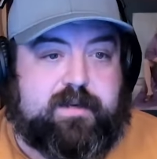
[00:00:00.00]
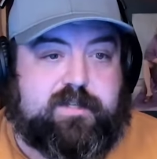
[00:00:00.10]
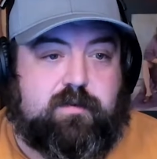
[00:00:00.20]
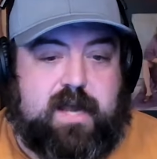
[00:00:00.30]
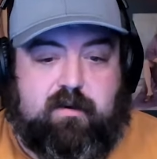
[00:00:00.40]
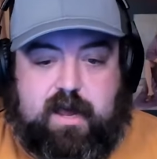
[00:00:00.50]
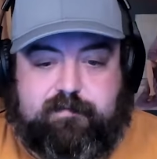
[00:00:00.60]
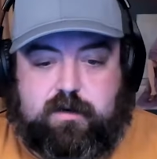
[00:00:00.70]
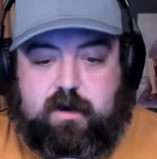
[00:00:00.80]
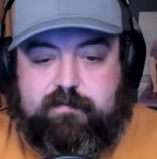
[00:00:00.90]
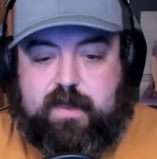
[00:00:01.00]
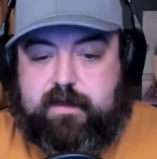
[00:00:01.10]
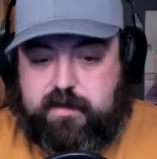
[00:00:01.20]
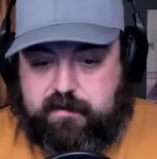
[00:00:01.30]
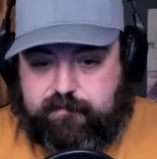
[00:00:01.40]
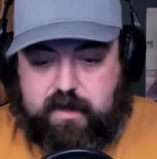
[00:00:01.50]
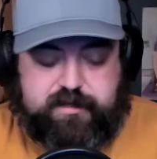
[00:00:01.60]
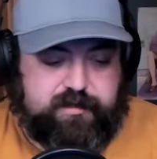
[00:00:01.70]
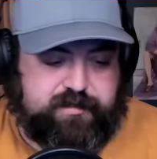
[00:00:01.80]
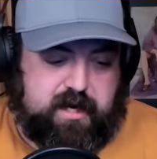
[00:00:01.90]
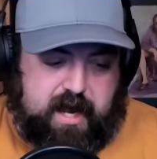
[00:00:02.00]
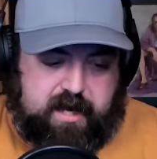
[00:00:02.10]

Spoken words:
So now after all that and the deflection, saying